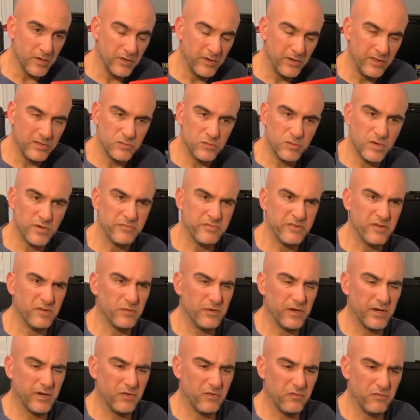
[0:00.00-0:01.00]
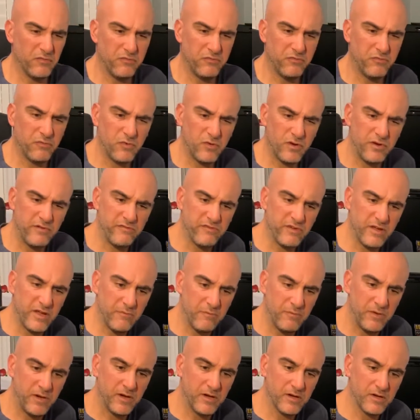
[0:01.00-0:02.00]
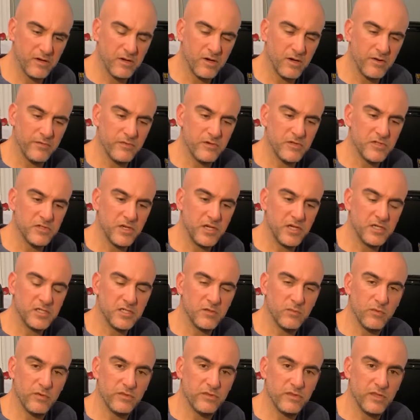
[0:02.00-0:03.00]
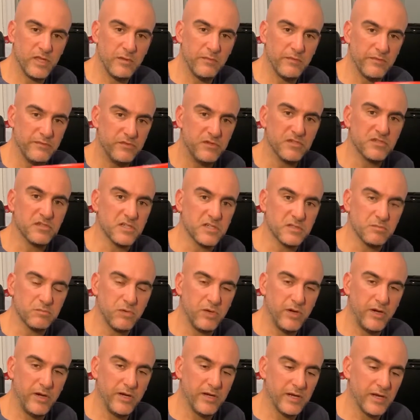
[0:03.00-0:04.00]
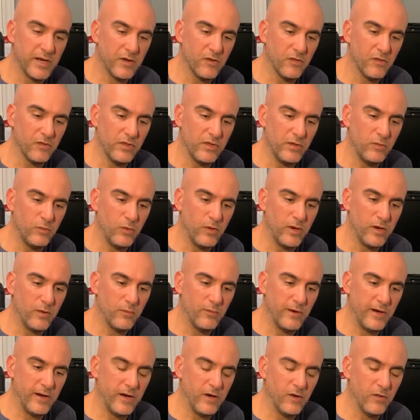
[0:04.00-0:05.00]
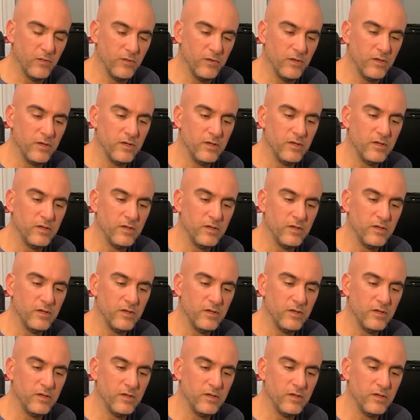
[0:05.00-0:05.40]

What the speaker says: And it's roughly around 45-minute conversation with him of just explaining how they went around